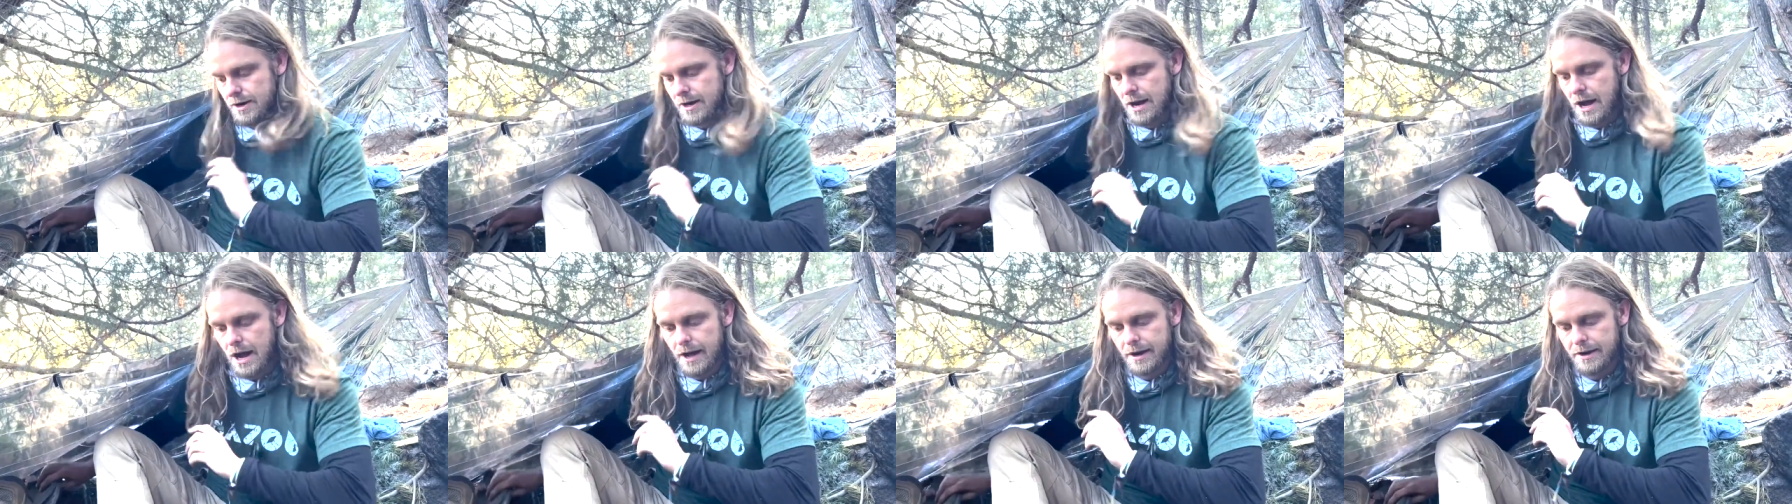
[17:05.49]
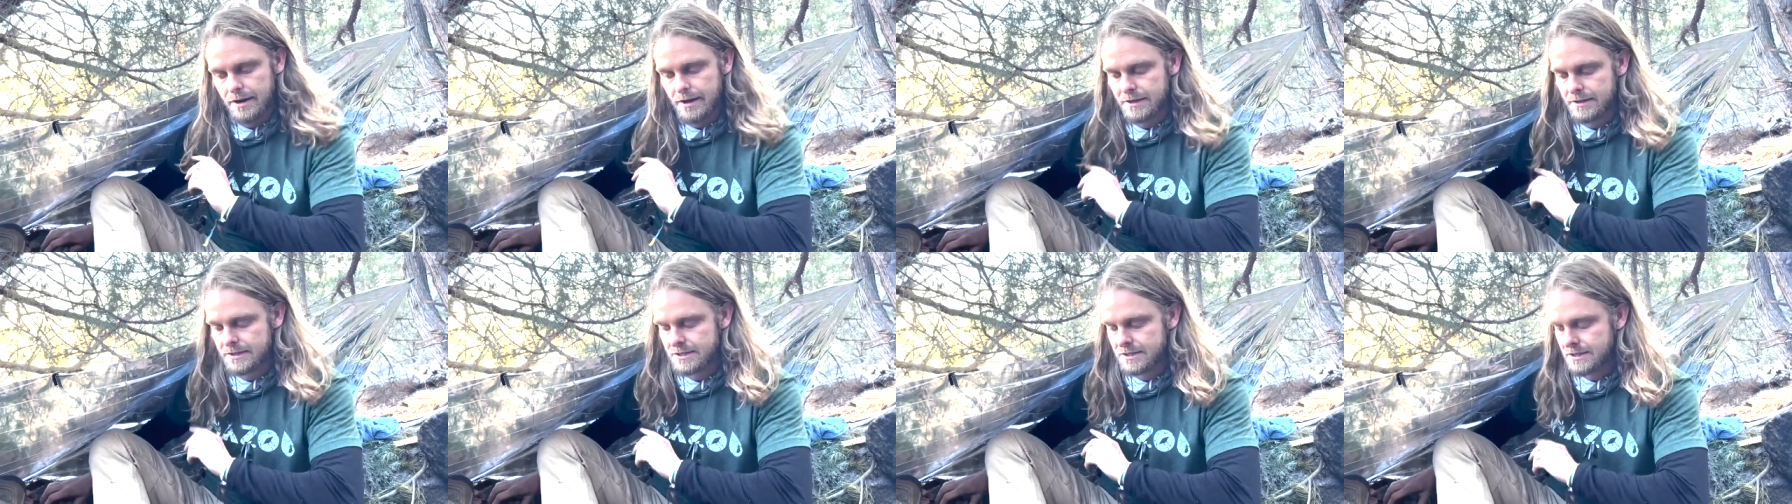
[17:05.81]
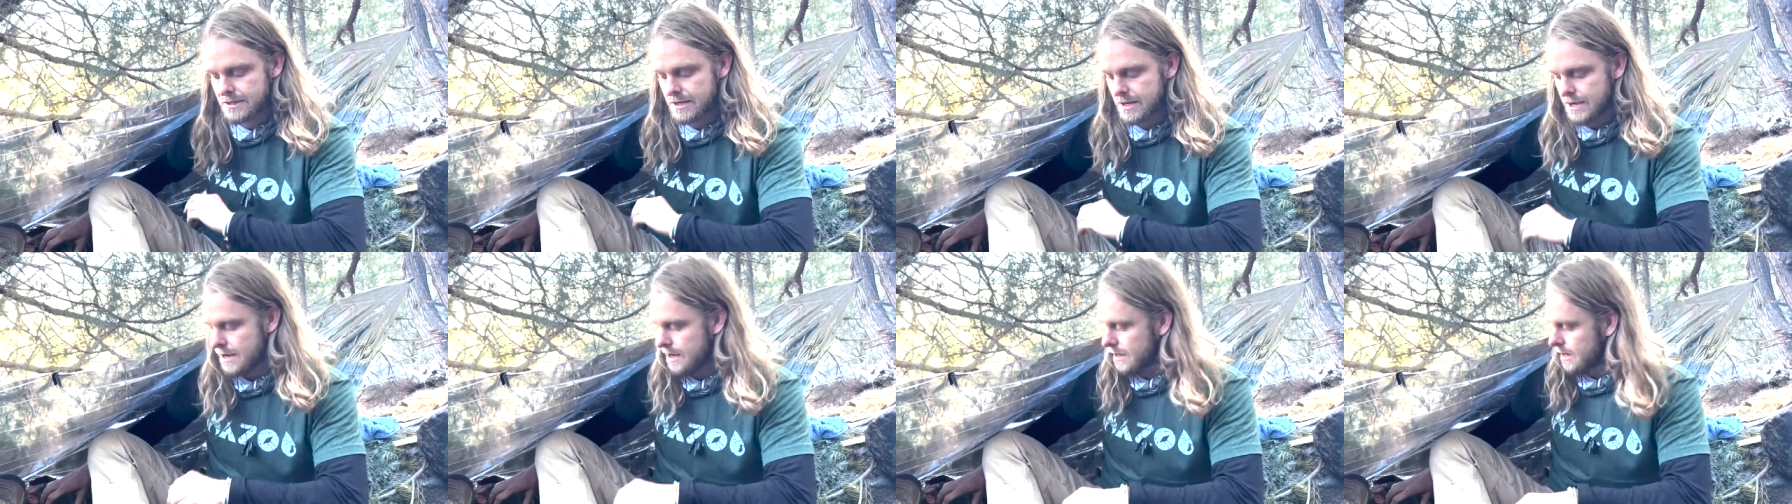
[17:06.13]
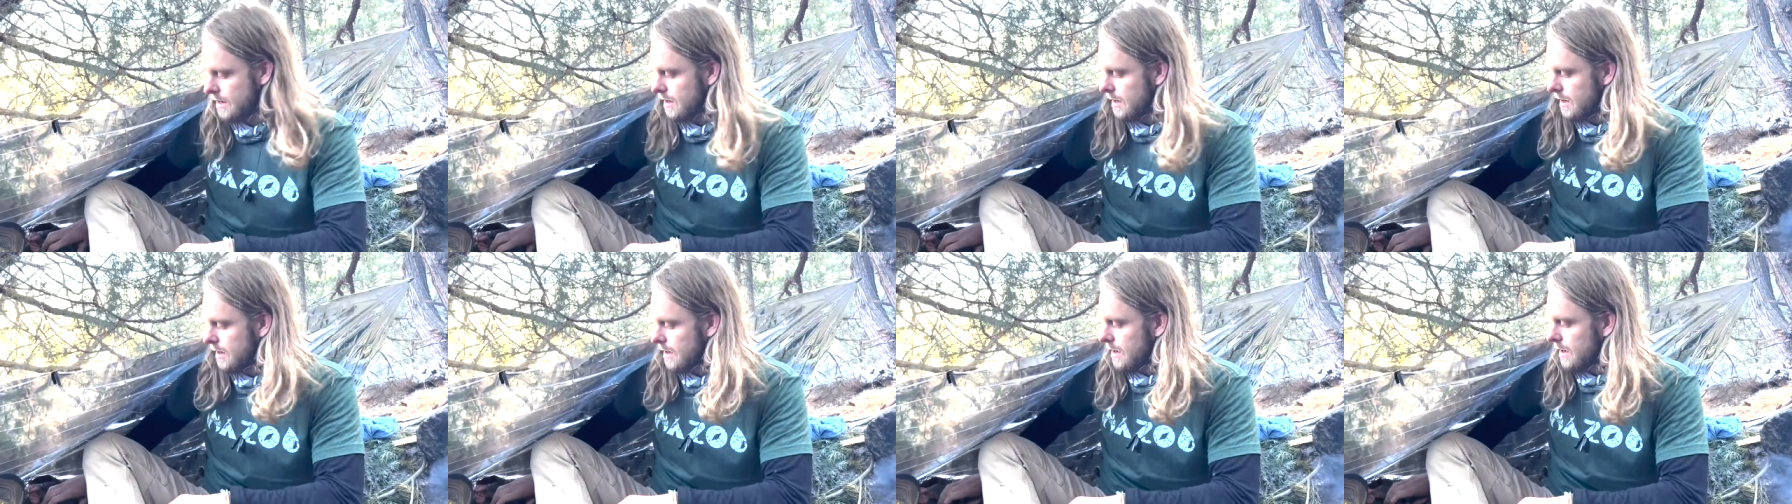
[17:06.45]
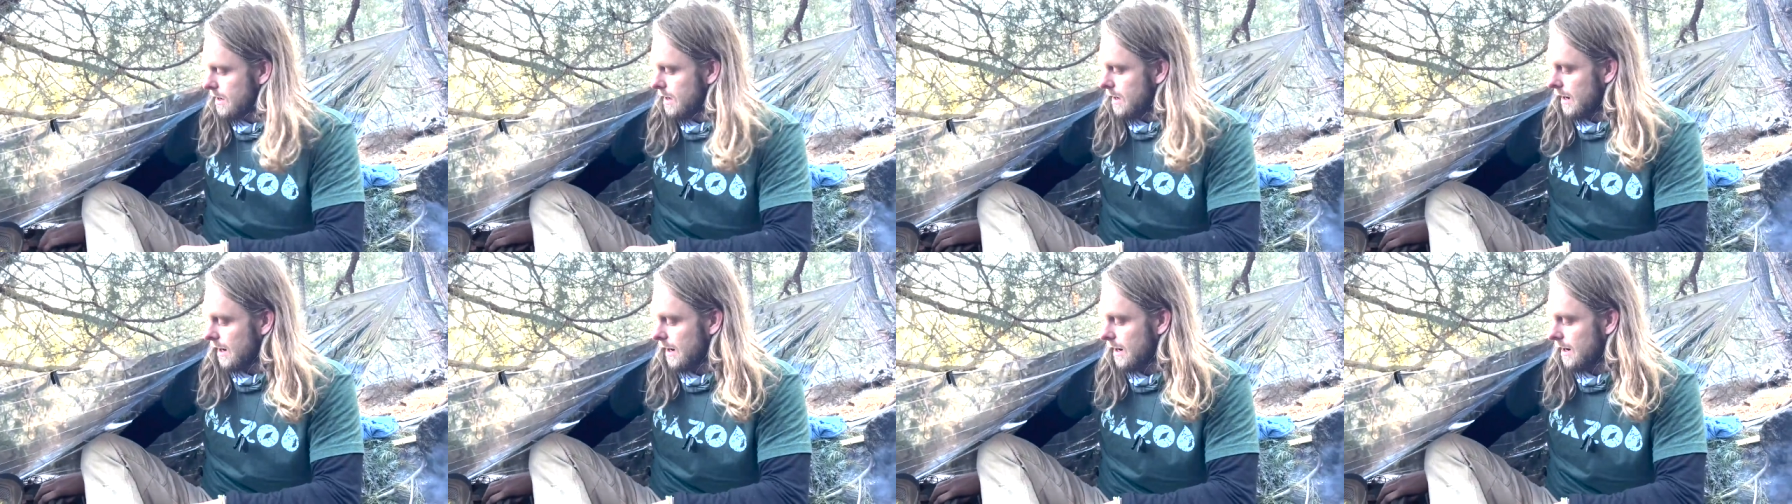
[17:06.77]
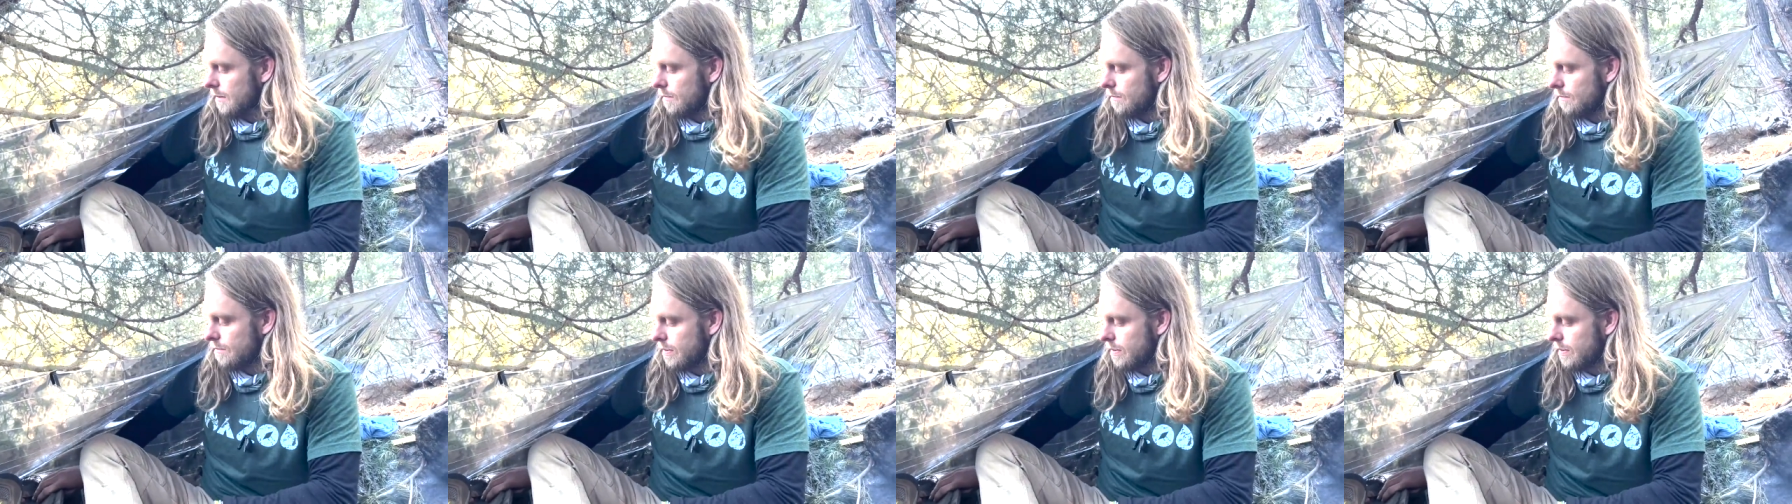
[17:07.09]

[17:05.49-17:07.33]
continents um,